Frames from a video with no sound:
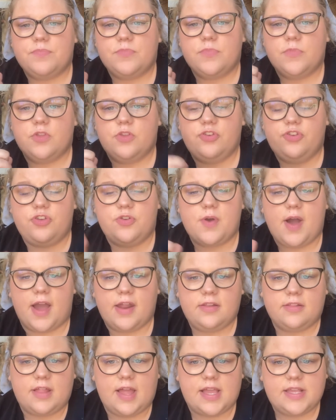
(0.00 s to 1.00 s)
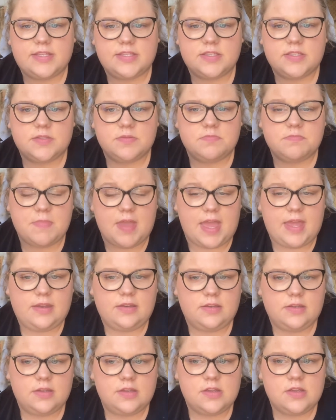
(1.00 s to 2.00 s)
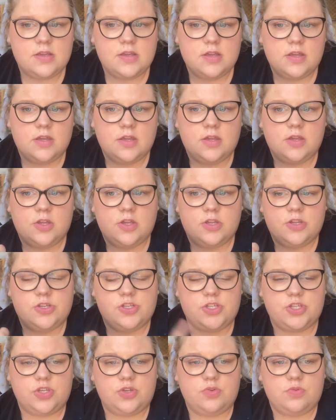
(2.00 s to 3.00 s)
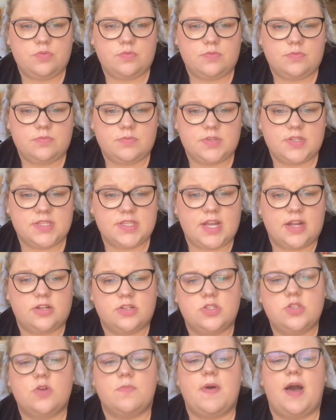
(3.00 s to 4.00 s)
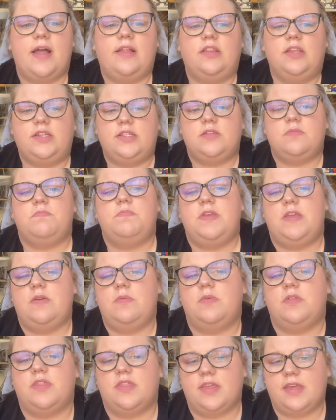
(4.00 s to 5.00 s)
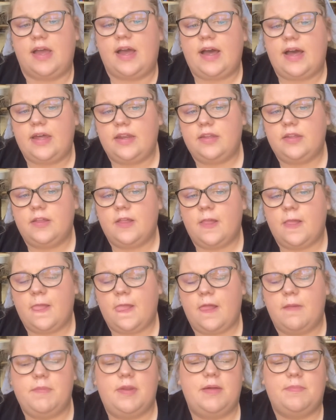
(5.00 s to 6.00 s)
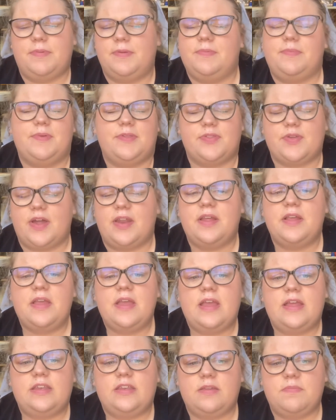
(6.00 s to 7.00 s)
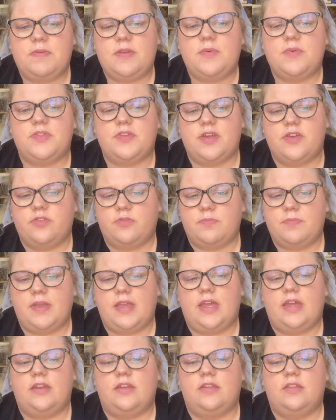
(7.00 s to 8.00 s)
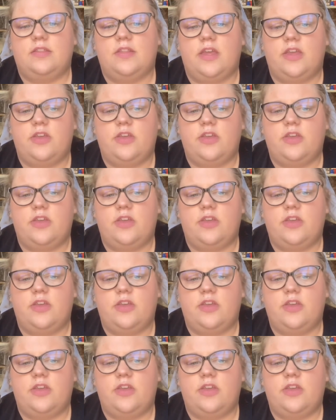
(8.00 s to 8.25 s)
Do you idolize men? Do you desire so badly to be with God? I mean, not be with God, to be with another man that you